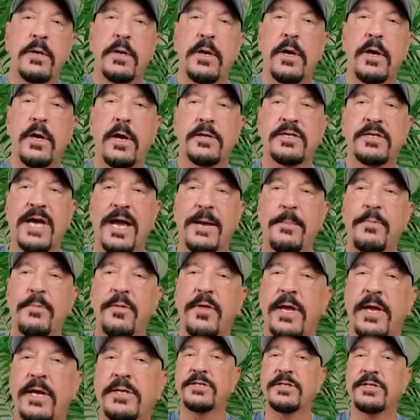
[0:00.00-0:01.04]
uh, type
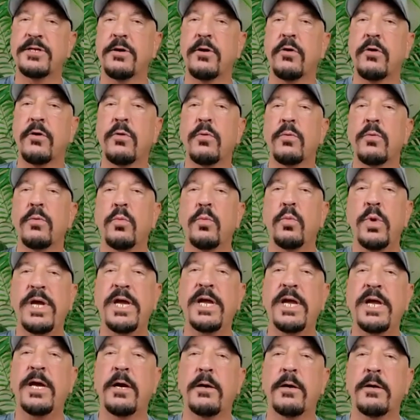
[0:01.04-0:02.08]
thing. So
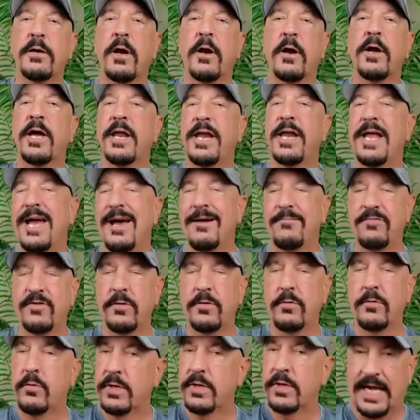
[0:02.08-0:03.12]
we are gonna have the
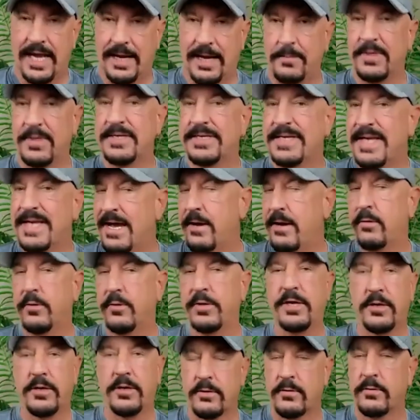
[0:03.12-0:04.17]
only game in town
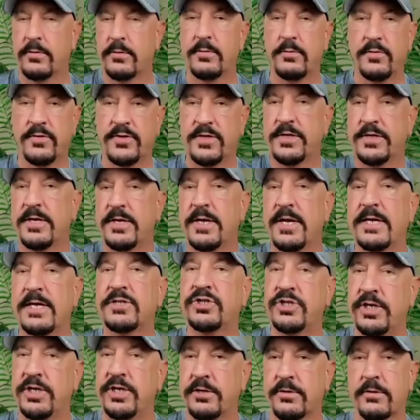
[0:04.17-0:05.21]
here within the
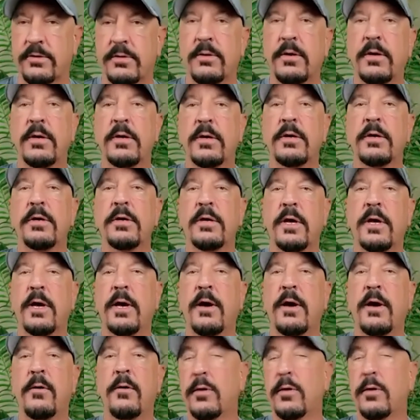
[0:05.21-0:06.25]
next year,
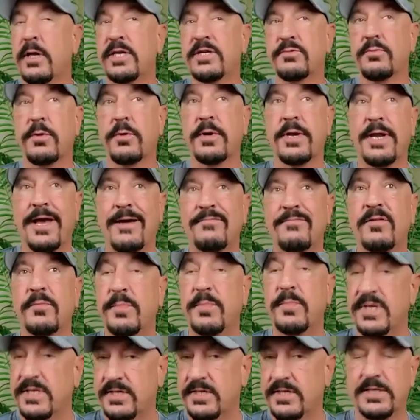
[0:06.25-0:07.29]
uh, or at least we're gonna have the
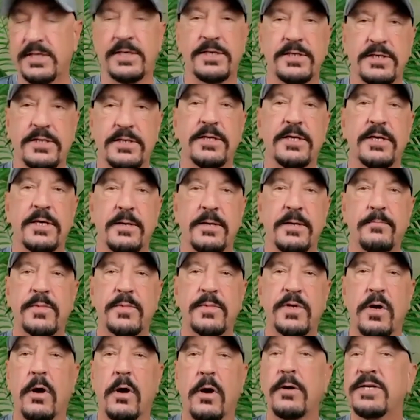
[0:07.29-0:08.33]
busiest uh,
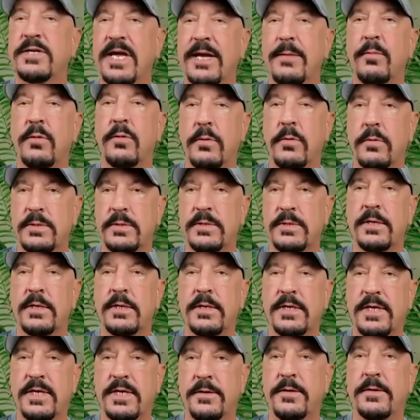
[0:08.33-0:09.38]
card table
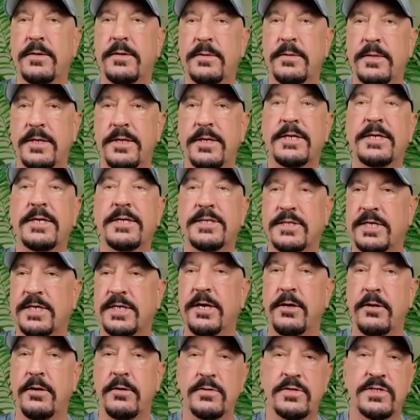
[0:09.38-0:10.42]
in, in the
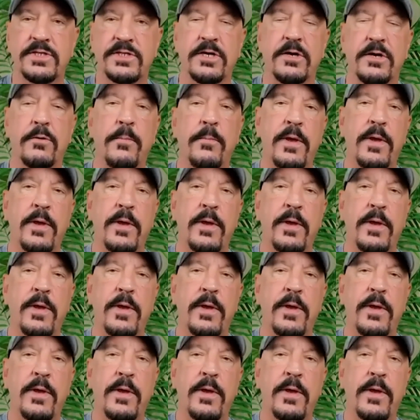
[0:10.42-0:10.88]
casino. So